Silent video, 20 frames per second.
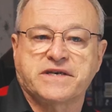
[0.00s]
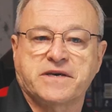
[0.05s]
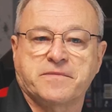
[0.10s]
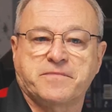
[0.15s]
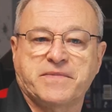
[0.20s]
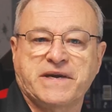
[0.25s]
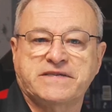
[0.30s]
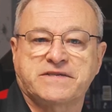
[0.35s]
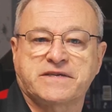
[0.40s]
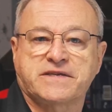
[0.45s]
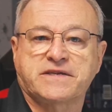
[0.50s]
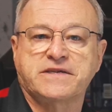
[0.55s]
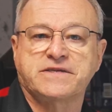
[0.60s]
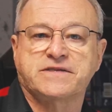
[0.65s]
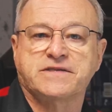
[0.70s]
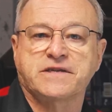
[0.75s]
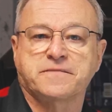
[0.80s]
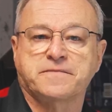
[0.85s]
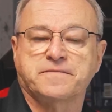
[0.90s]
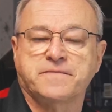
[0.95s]
basically
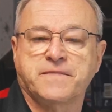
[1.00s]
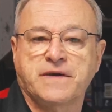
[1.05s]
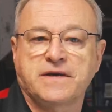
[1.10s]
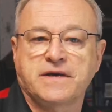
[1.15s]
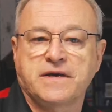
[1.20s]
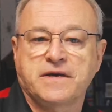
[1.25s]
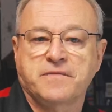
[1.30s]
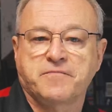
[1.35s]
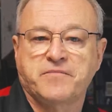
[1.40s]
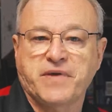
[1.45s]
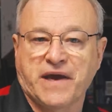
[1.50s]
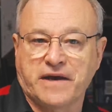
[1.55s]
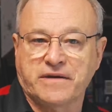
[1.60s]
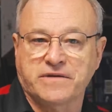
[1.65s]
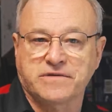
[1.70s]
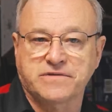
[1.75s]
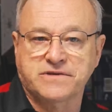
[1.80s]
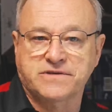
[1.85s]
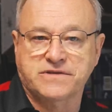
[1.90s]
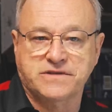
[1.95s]
some
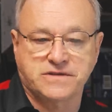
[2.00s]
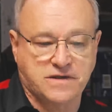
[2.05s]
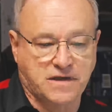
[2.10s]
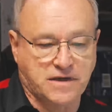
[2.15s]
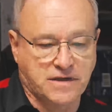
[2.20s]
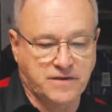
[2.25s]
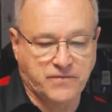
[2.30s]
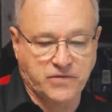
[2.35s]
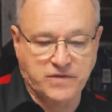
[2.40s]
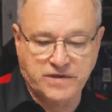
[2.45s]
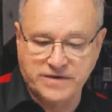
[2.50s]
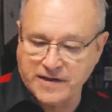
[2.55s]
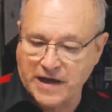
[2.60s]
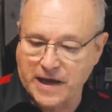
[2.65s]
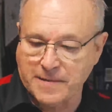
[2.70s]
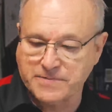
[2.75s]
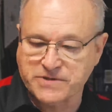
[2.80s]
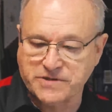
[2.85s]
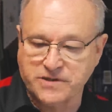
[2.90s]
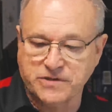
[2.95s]
panels for the
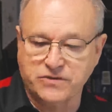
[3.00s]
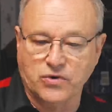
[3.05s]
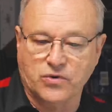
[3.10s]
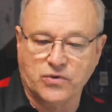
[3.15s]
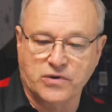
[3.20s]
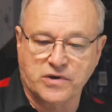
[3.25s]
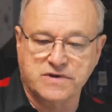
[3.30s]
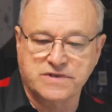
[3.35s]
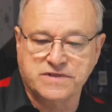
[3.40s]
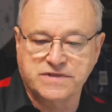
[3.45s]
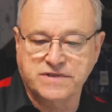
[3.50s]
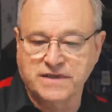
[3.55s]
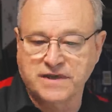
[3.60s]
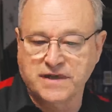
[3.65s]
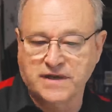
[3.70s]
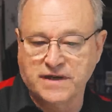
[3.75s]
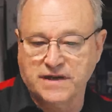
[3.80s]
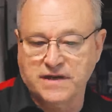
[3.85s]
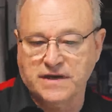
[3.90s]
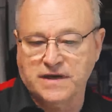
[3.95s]
tops of the doors,
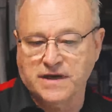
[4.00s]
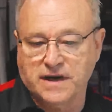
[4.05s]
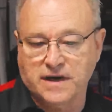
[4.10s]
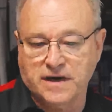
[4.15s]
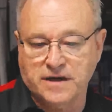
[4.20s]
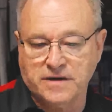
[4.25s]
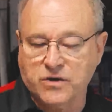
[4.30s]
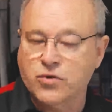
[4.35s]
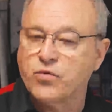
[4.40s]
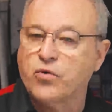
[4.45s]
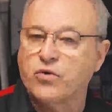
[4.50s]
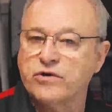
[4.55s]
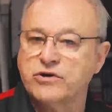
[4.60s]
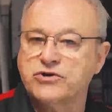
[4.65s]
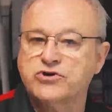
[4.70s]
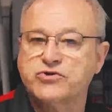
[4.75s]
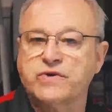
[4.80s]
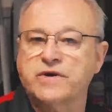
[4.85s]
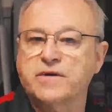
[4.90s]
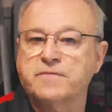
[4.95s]
the quarter
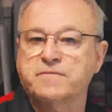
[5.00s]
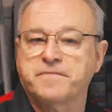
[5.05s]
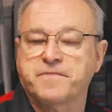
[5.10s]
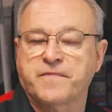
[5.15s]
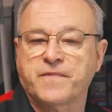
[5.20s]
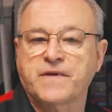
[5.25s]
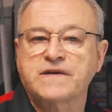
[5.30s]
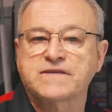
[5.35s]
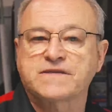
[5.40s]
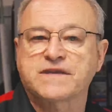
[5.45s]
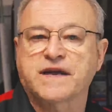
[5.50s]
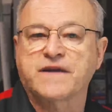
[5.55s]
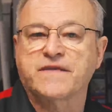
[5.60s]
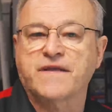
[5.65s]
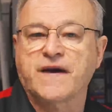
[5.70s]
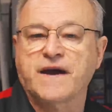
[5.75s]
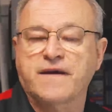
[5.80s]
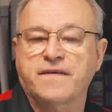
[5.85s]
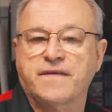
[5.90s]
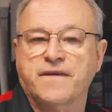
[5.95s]
trim, things like
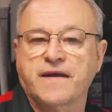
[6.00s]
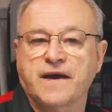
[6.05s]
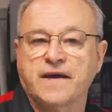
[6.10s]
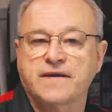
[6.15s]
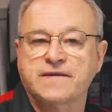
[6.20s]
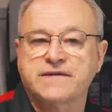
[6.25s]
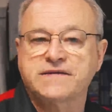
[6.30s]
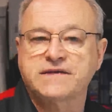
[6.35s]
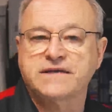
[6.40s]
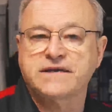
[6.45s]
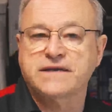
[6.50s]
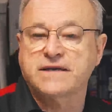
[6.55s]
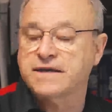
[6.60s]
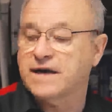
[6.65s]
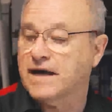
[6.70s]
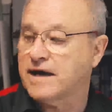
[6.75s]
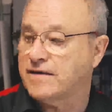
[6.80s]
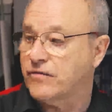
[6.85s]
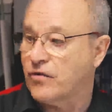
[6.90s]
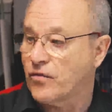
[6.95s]
that
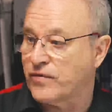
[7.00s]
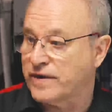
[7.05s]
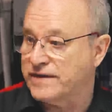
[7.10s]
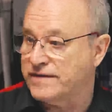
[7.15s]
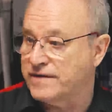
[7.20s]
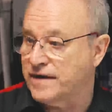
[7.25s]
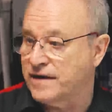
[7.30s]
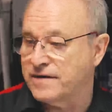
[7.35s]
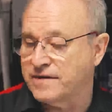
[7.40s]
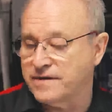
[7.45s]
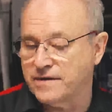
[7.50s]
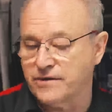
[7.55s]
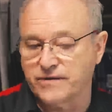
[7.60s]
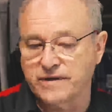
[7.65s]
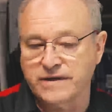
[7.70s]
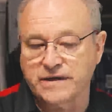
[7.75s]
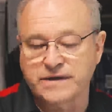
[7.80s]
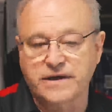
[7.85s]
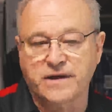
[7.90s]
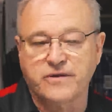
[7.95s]
I've already done. They're
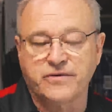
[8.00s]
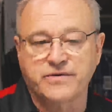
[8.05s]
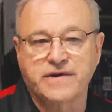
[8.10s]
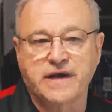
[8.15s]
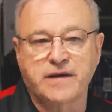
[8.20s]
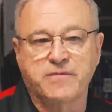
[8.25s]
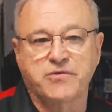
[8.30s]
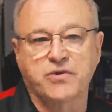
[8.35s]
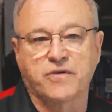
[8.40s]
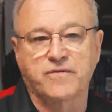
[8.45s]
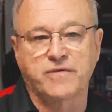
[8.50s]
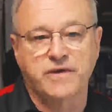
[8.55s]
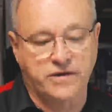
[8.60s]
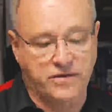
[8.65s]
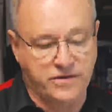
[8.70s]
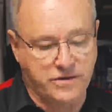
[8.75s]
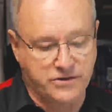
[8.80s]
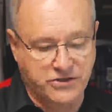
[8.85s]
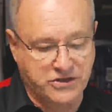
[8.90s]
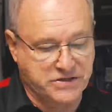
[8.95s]
in another table over there.
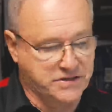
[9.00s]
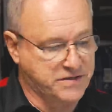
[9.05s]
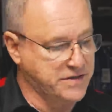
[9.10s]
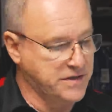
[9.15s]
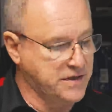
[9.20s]
They're just